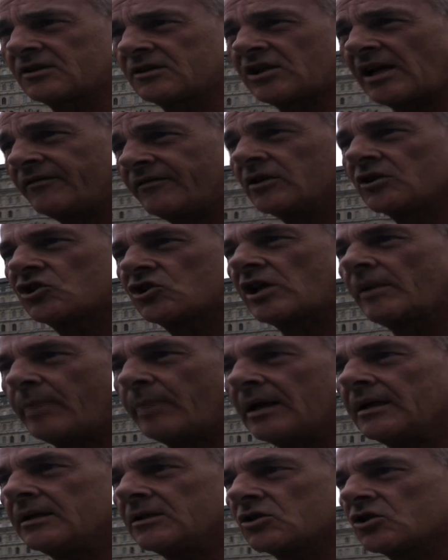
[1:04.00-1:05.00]
seven
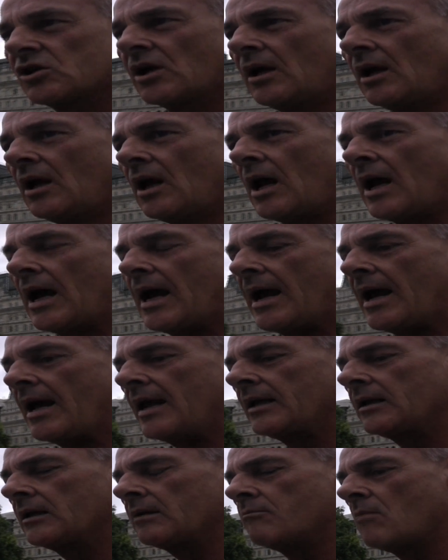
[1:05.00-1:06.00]
siblings,
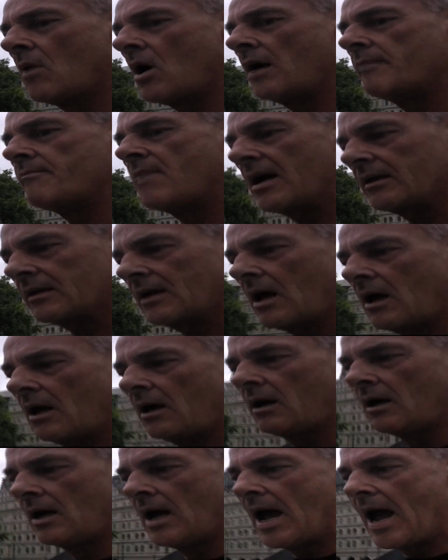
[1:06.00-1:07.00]
and my mother
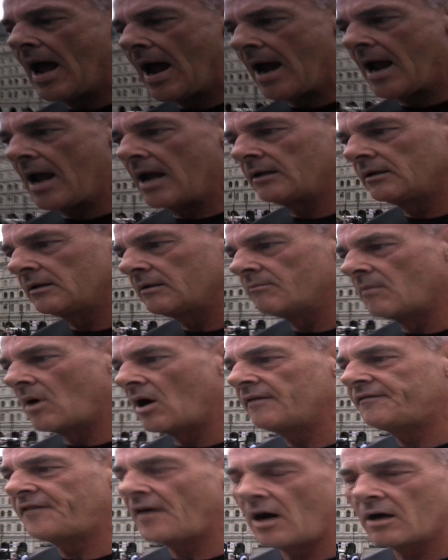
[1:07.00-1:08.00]
and
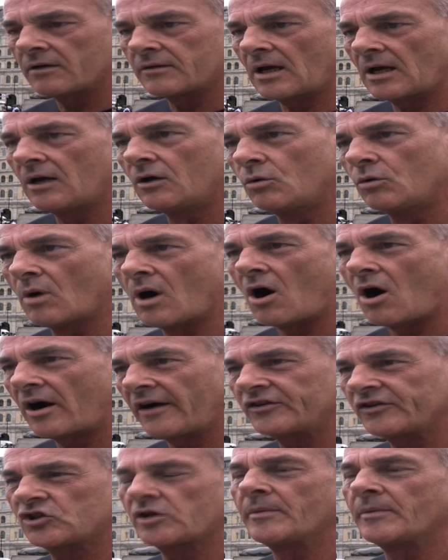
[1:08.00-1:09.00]
my father, who were
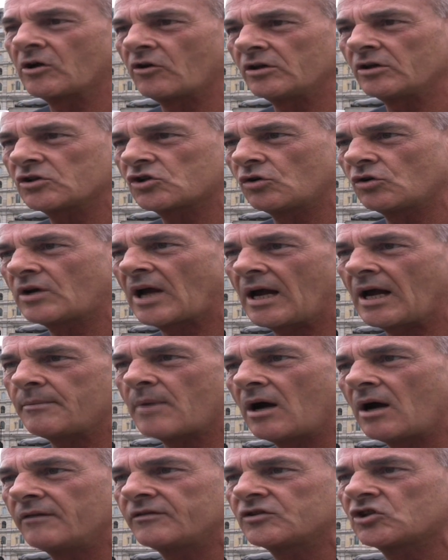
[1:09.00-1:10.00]
Irish immigrants who came
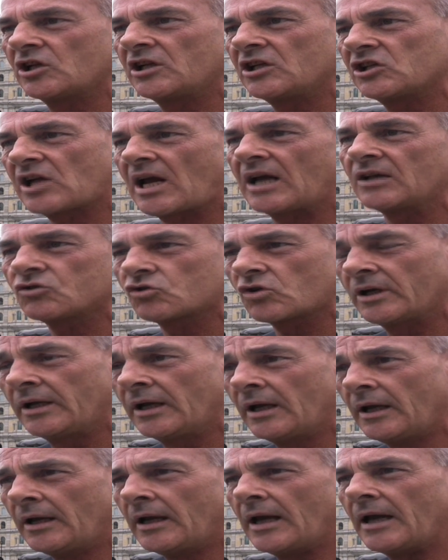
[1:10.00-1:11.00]
over to this country
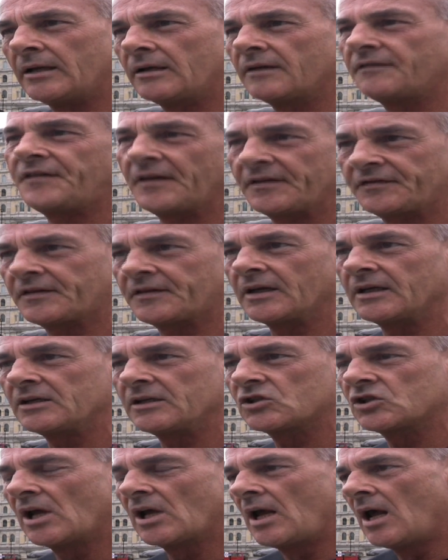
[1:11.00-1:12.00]
in the
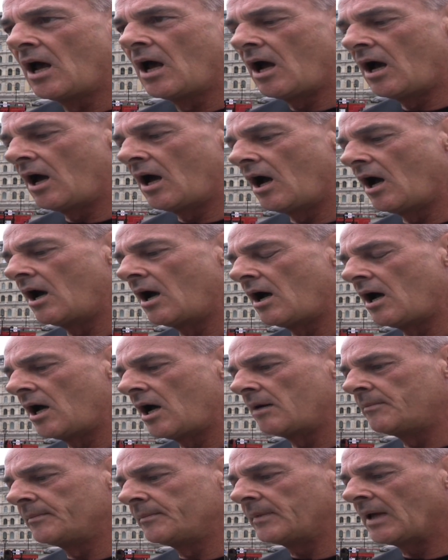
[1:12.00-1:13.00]
50s.
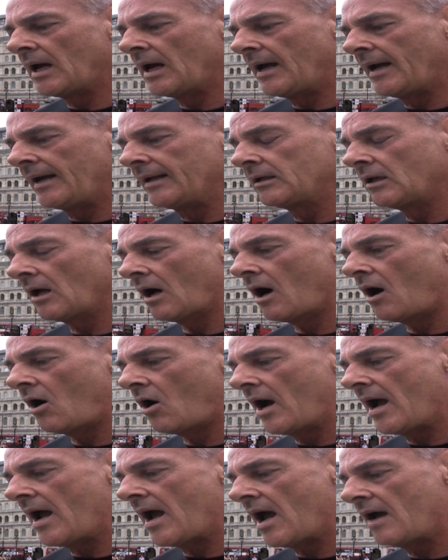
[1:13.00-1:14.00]
Um, and
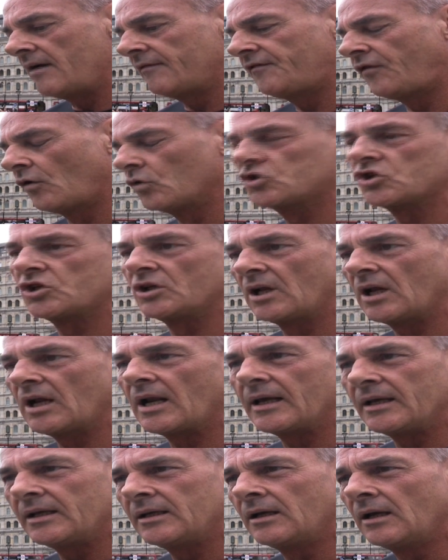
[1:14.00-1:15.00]
I have
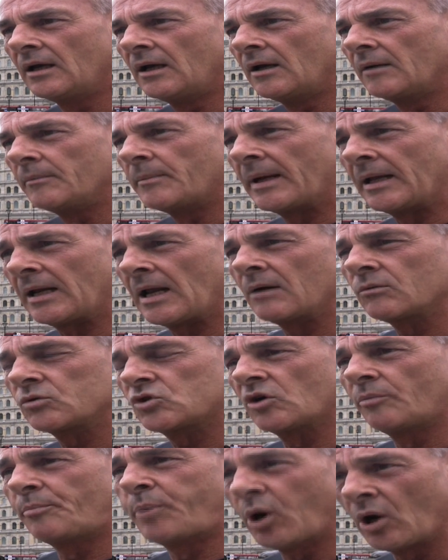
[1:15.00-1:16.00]
fortunately been able
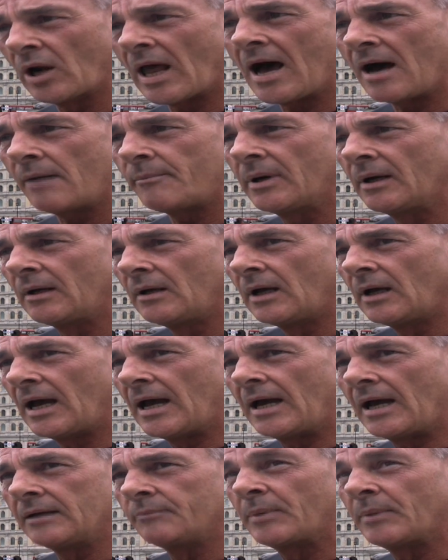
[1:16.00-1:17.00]
to pull up
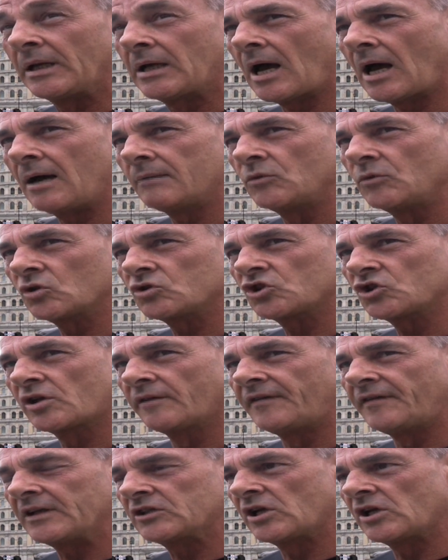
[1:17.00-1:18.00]
and become not just a
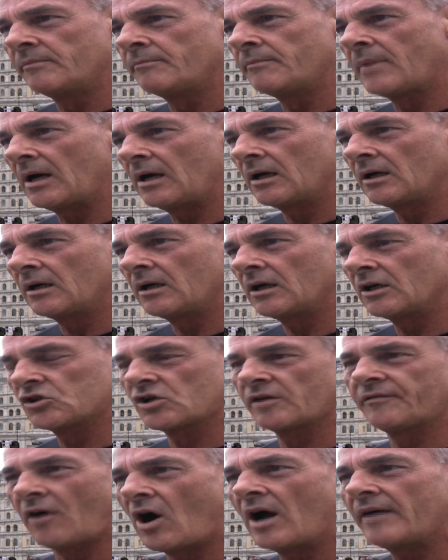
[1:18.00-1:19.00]
victim but a, a
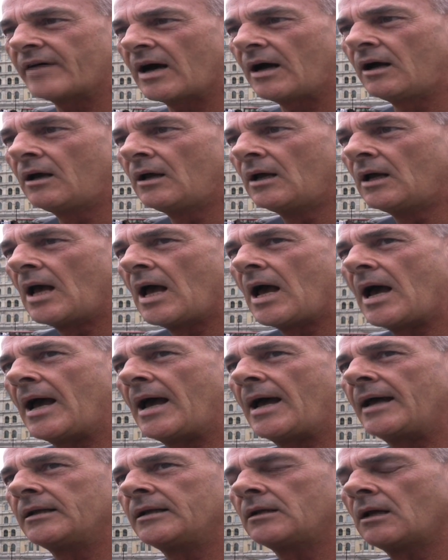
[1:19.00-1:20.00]
survivor
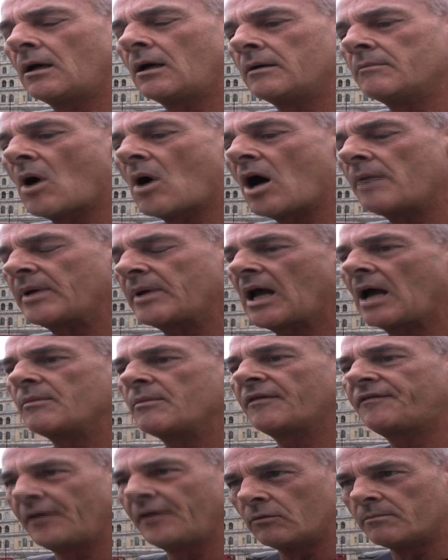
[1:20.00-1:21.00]
and um, I
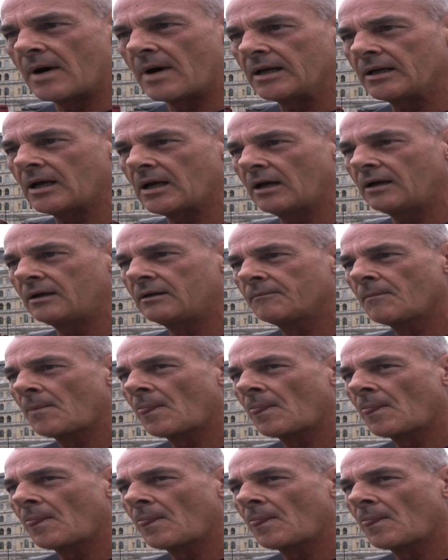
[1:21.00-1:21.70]
became a filmmaker.